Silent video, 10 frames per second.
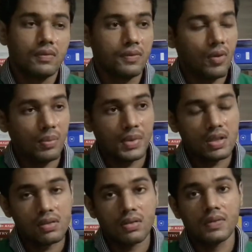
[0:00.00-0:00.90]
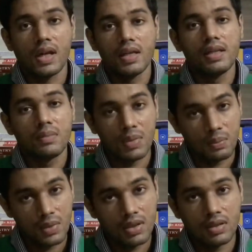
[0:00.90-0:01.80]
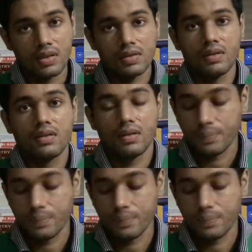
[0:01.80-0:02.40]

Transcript: formation of hyaline membrane, etc.,